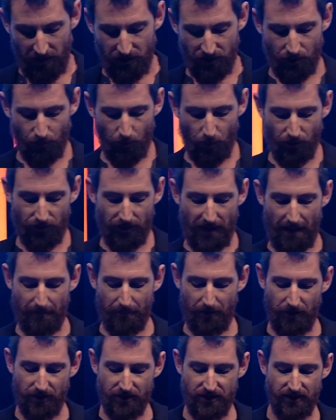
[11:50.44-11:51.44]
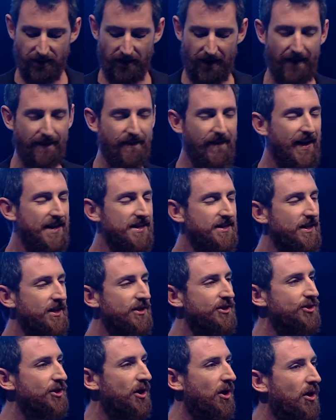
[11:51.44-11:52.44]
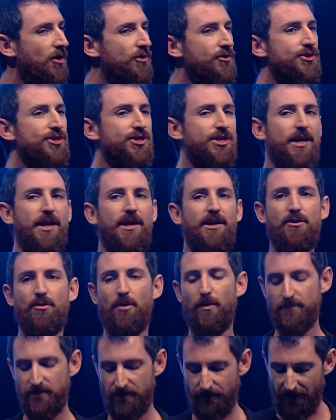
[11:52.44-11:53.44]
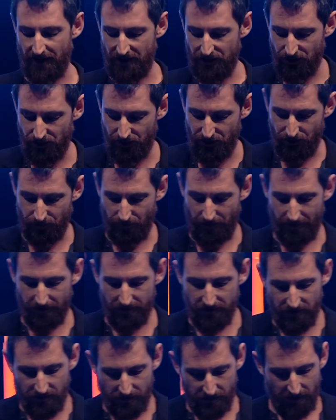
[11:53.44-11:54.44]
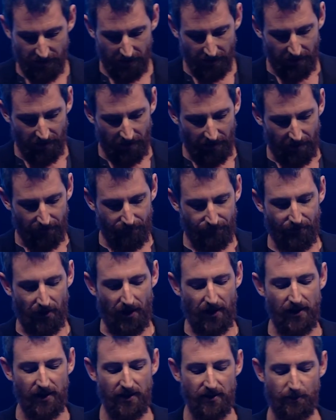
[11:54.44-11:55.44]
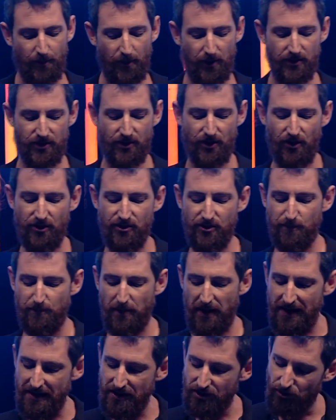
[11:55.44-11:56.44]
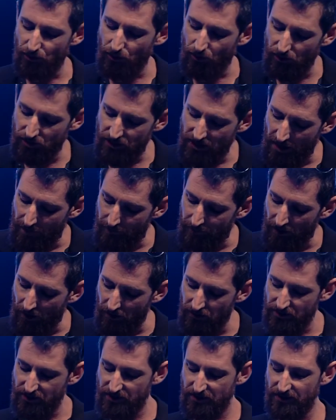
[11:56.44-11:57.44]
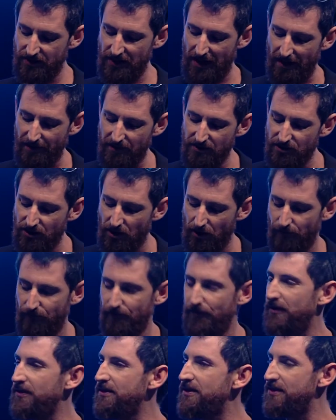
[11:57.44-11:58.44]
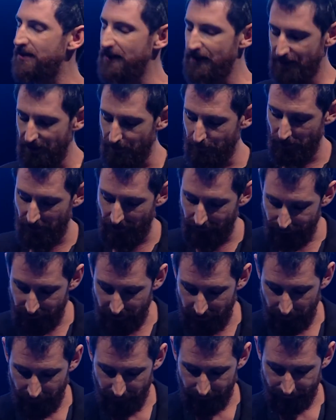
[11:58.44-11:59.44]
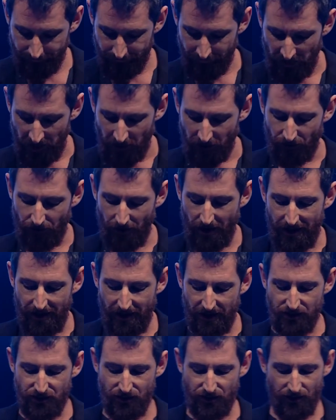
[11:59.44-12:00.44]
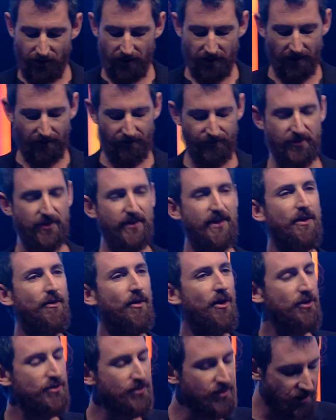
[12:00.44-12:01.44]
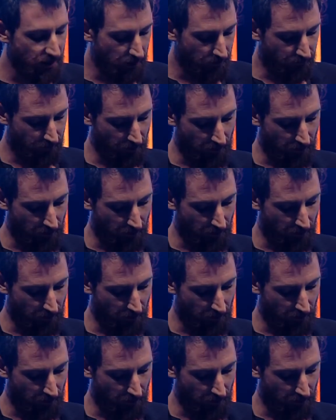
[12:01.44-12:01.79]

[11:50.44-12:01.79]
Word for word: toward that person and they tend to on share your observation to others. And finally, the person who's been talked up notices others' confidence in them lifting creating in turn a lift in their own self